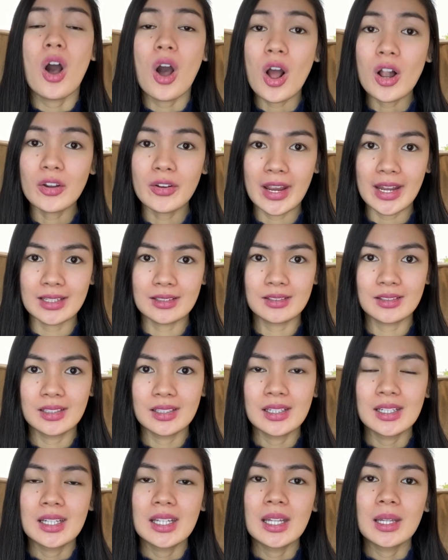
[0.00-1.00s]
Alright,
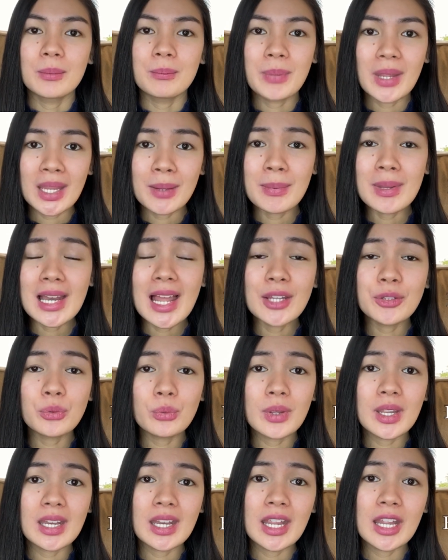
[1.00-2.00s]
Baby
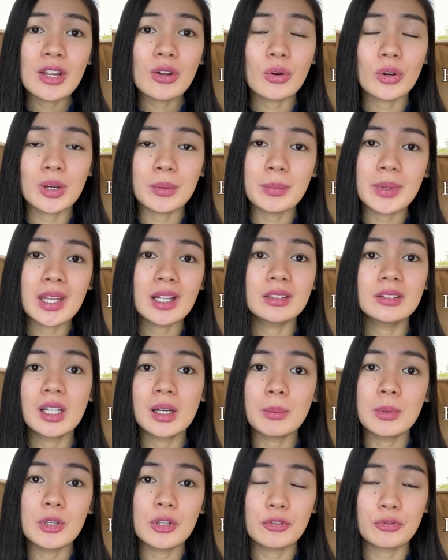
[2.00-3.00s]
Led Weaning or
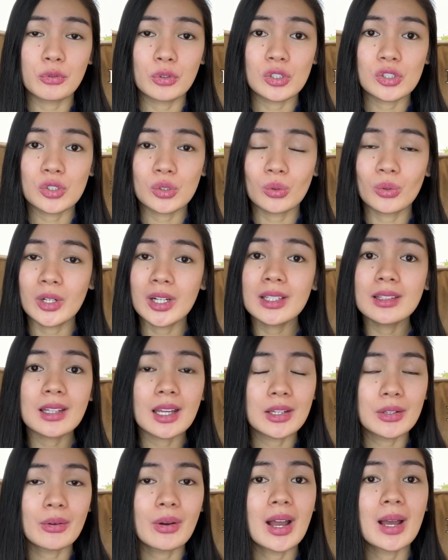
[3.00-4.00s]
BLW for short,
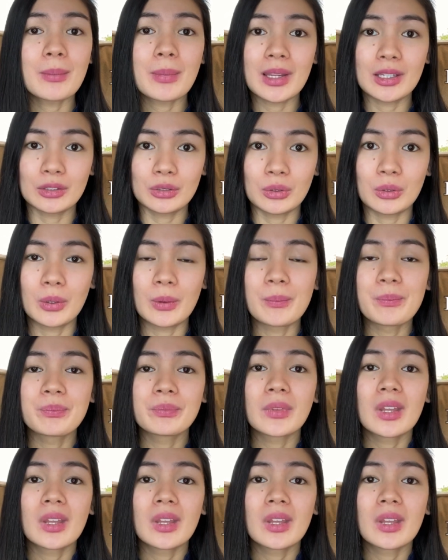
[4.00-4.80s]
ano nga ba ito?